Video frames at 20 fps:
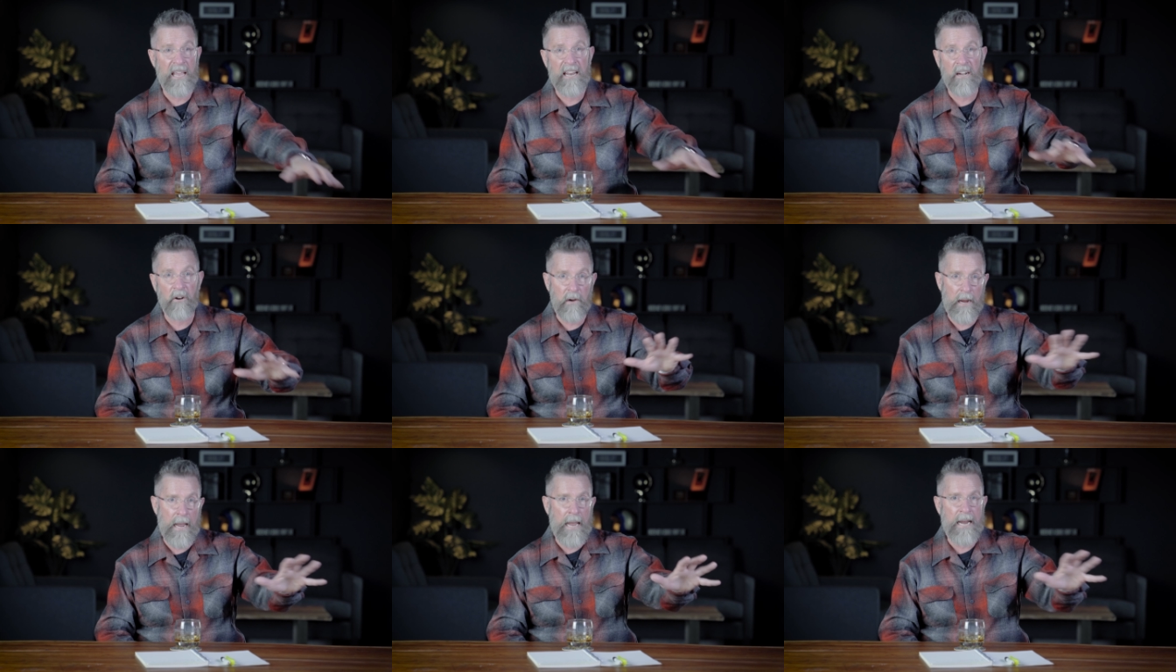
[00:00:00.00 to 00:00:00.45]

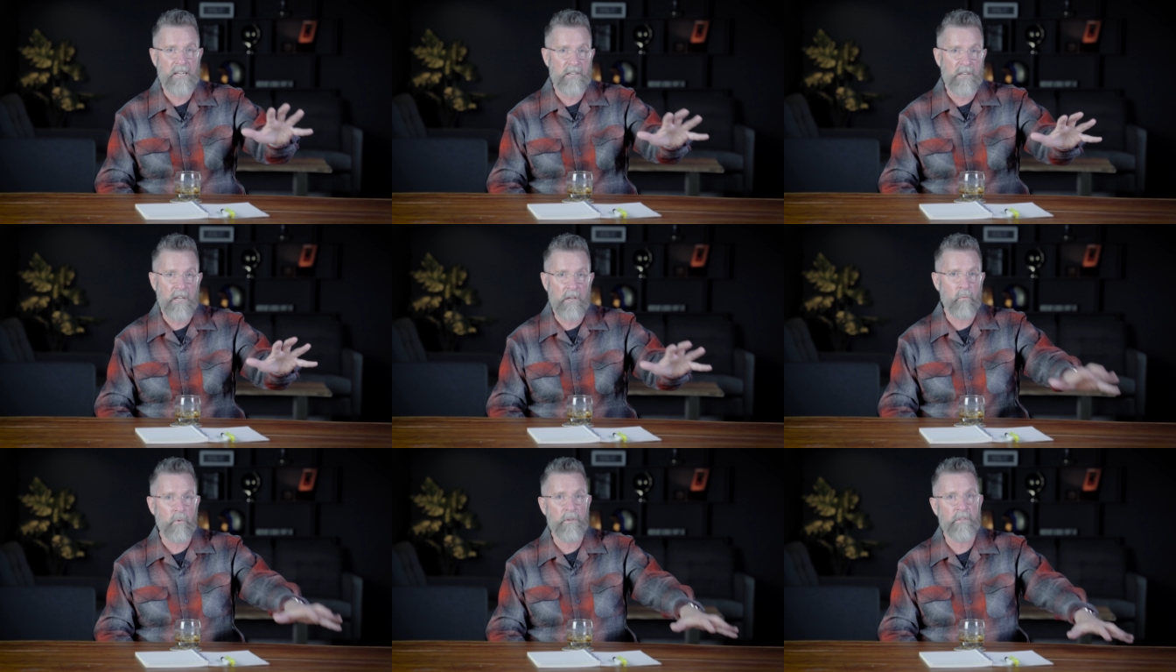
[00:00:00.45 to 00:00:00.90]

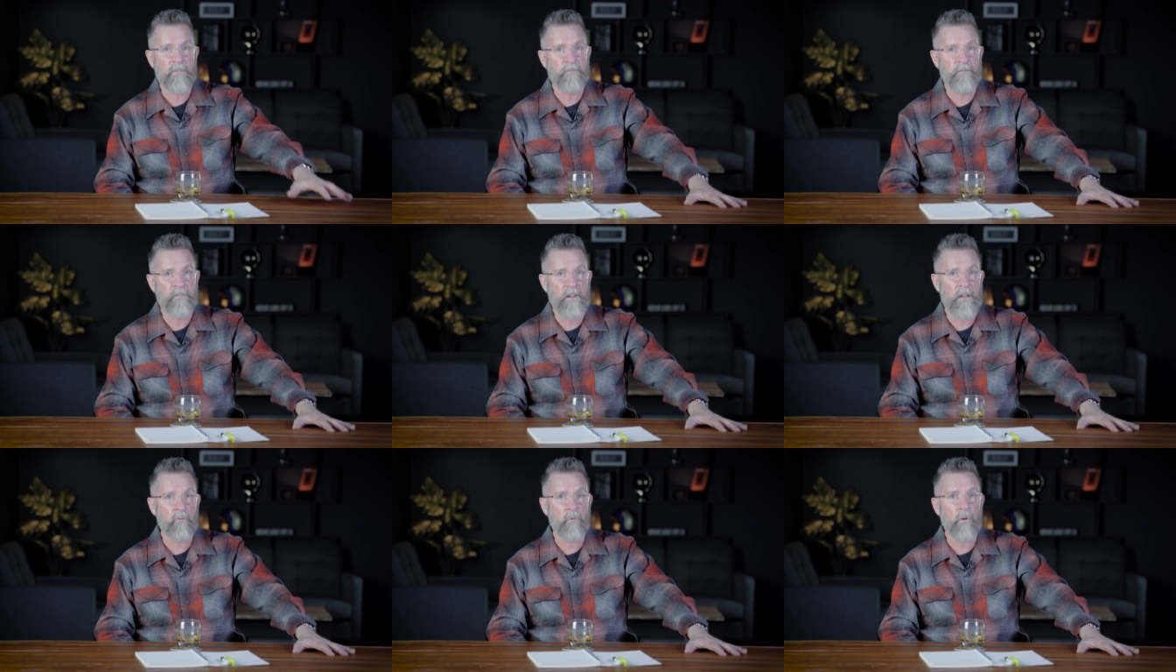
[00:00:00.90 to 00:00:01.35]
interacting with
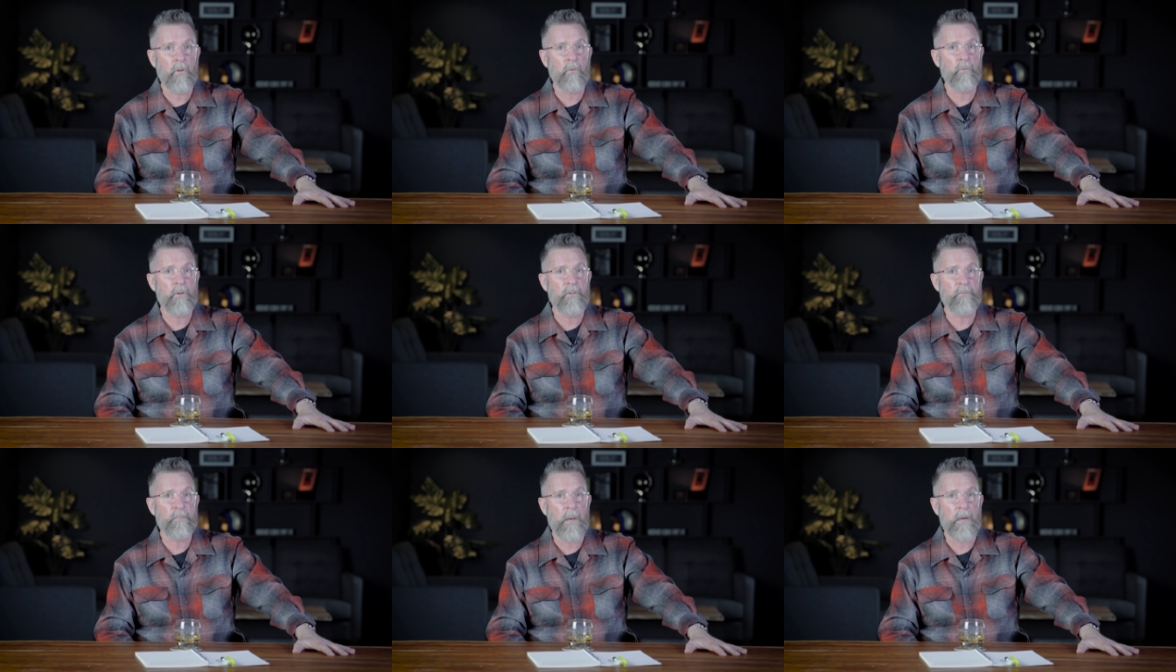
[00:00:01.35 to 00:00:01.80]
federal
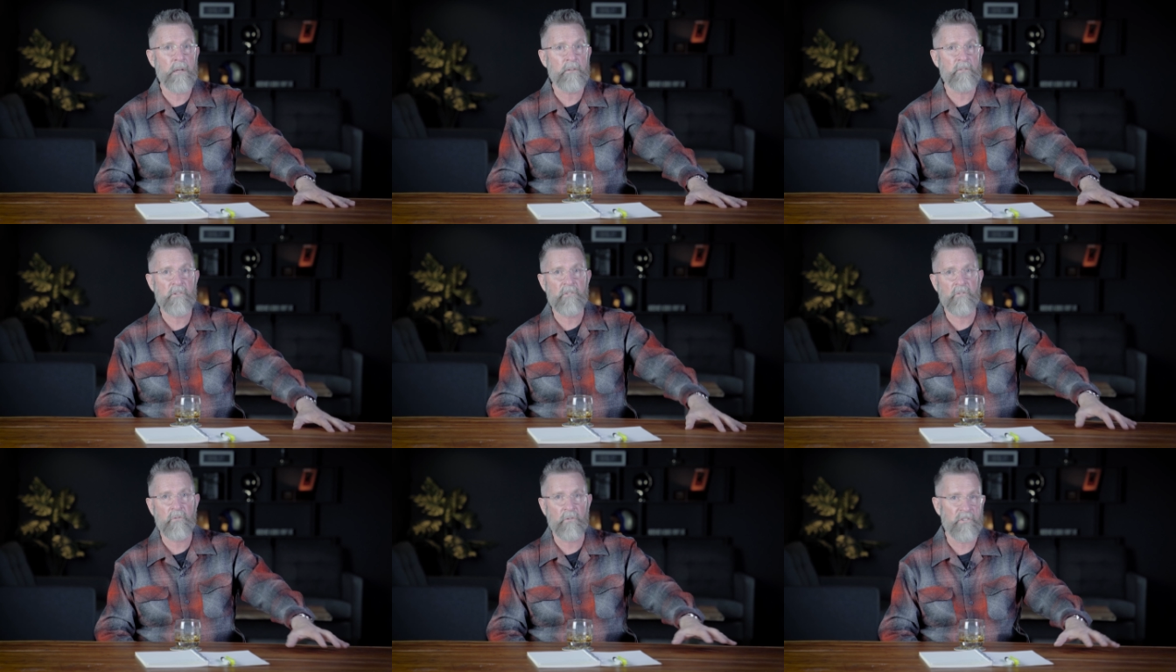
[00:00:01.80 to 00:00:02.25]

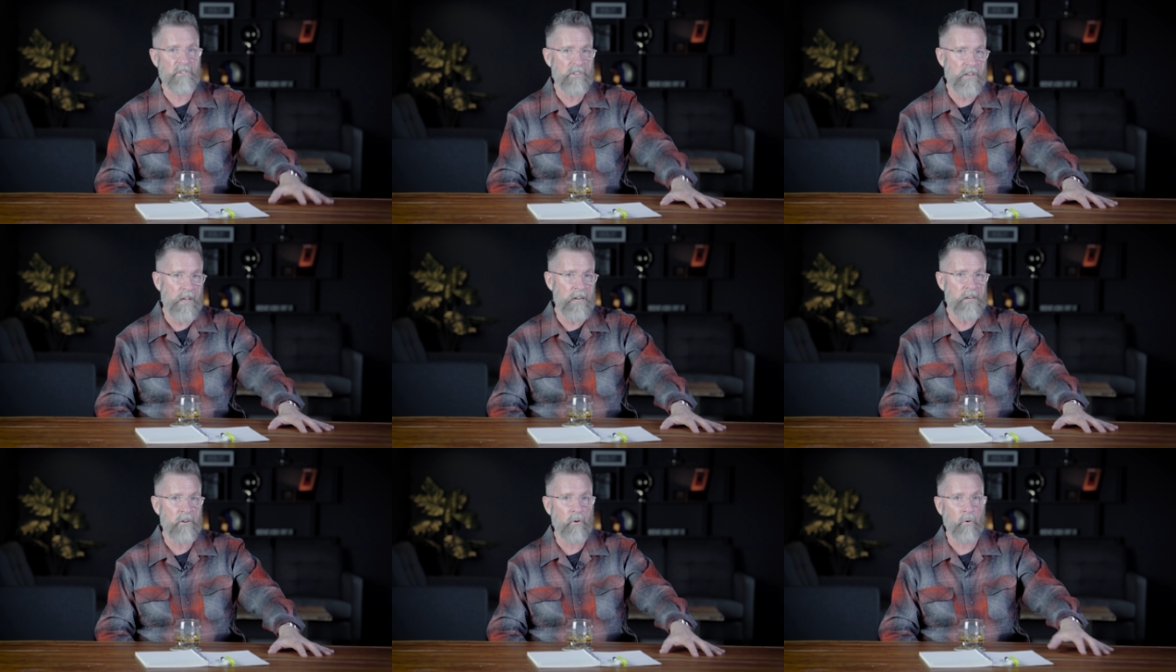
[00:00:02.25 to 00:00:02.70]
responses or
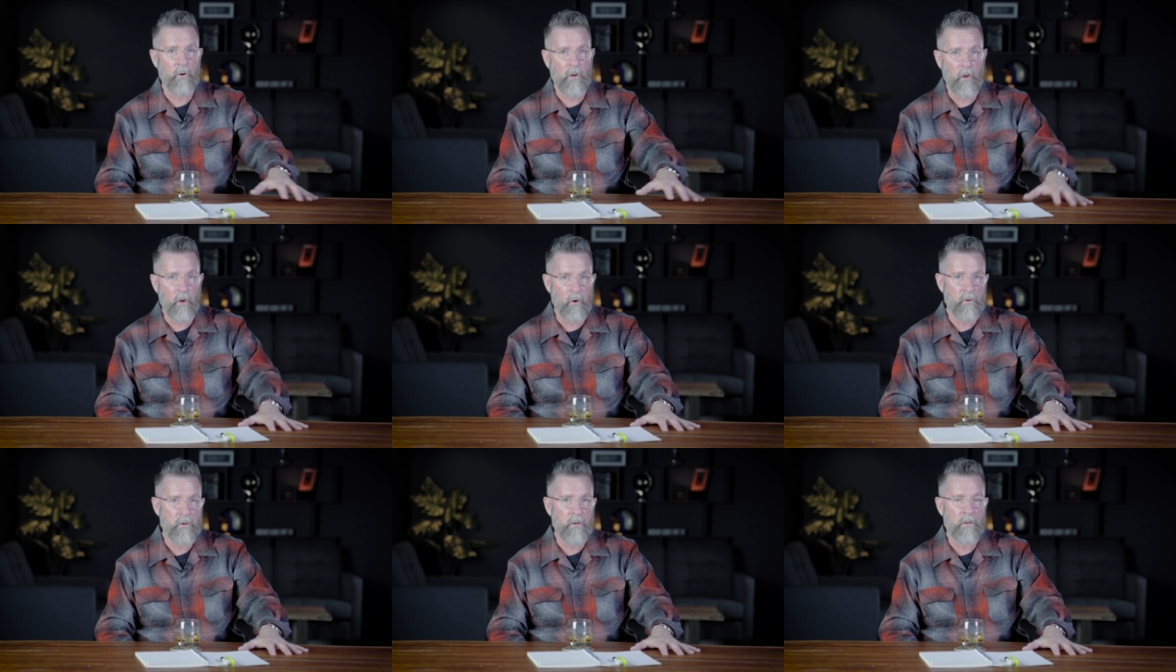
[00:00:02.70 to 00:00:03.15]
state or
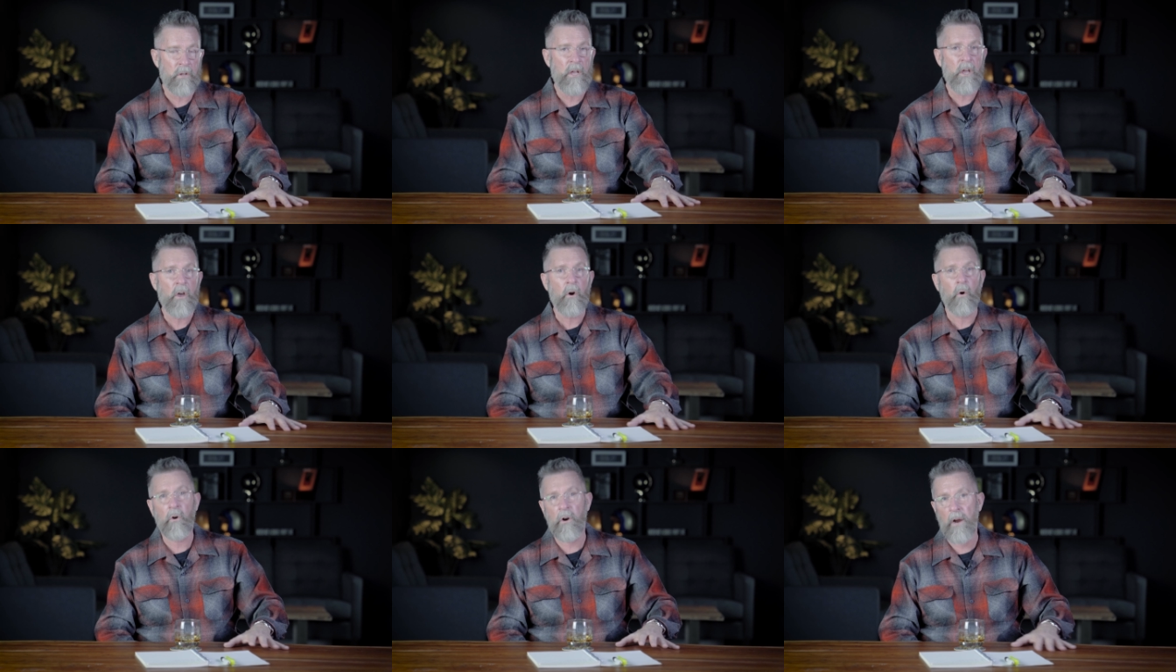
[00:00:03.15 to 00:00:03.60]
local
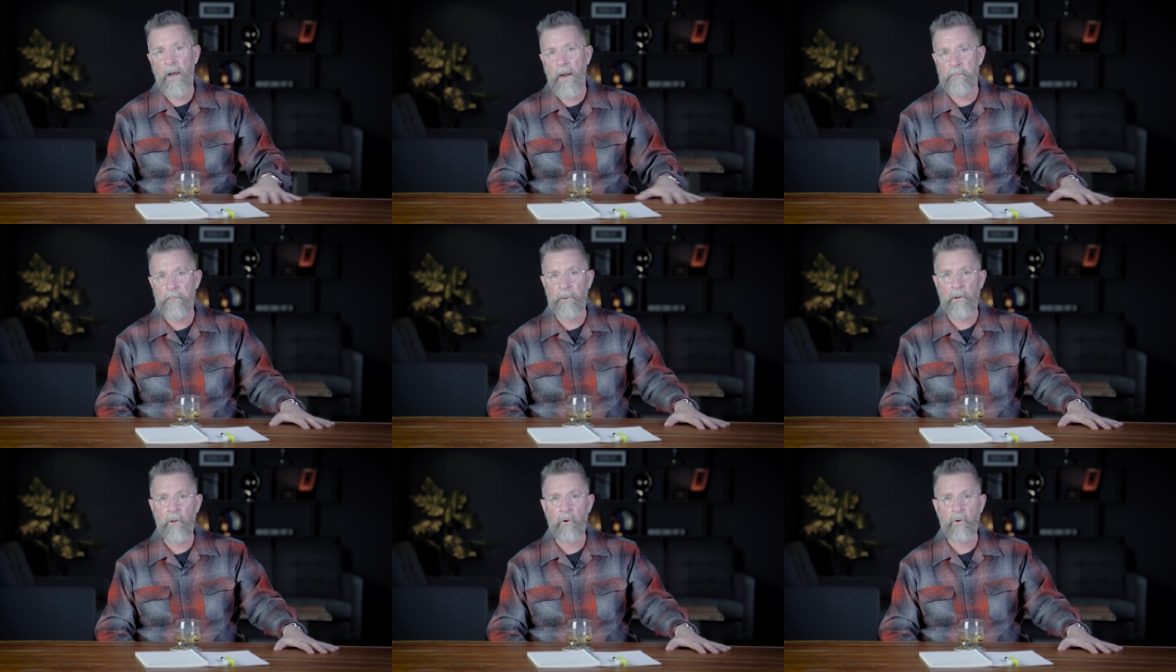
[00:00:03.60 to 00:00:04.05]
or
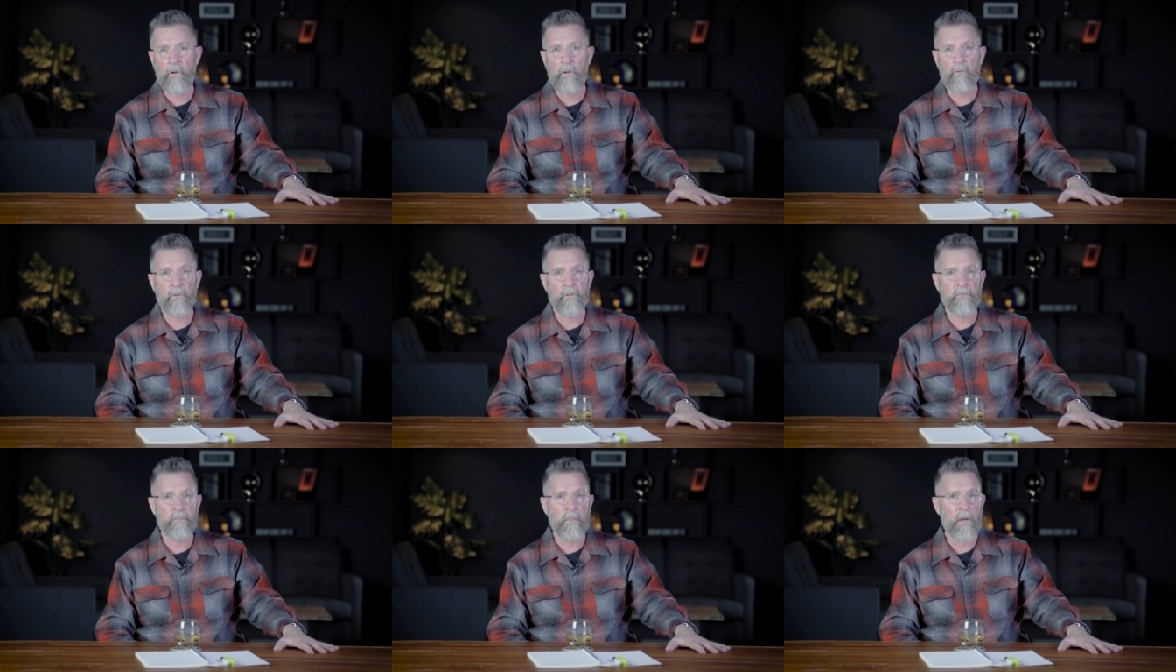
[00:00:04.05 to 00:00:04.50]

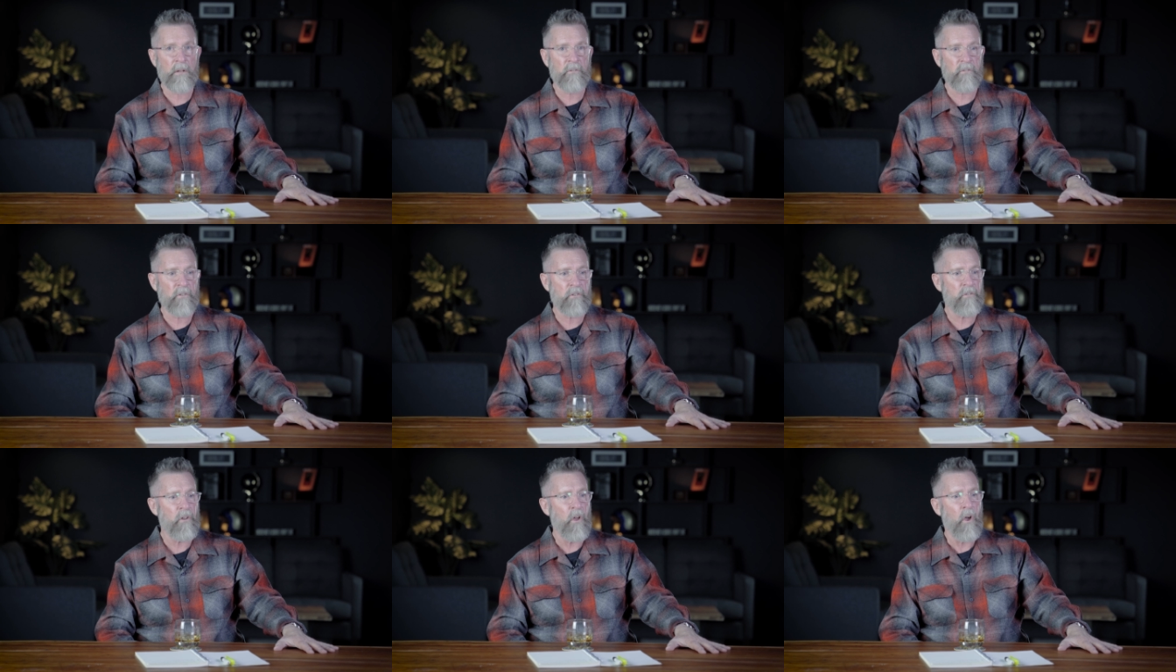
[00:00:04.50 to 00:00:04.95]
hyperlocal
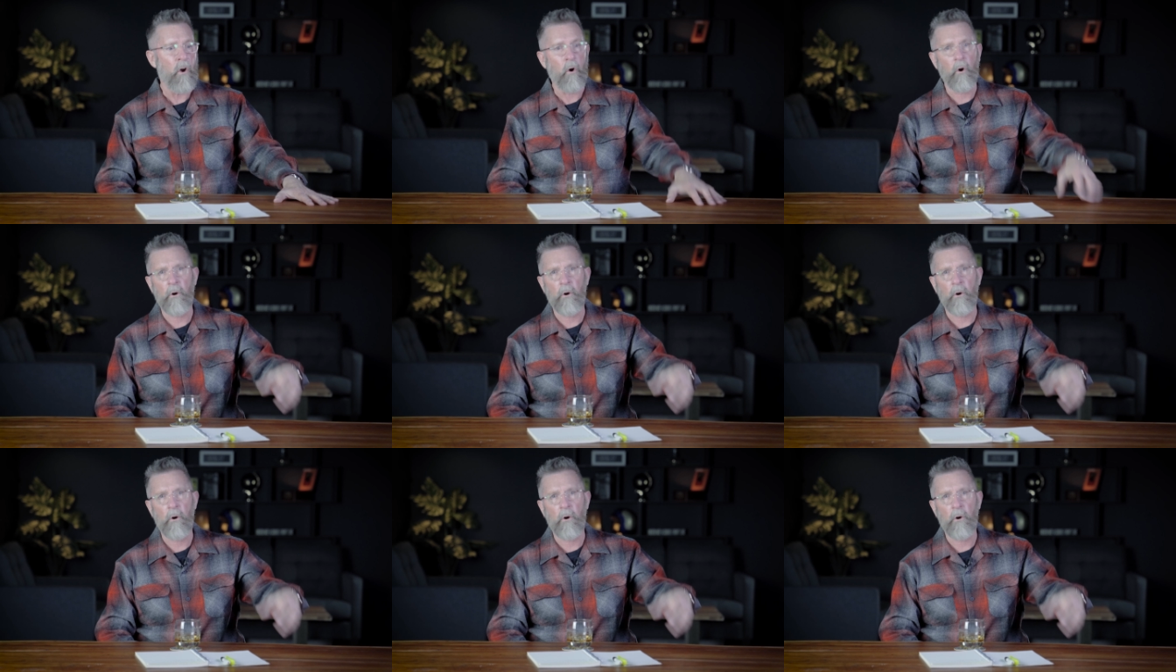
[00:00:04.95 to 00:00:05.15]
responses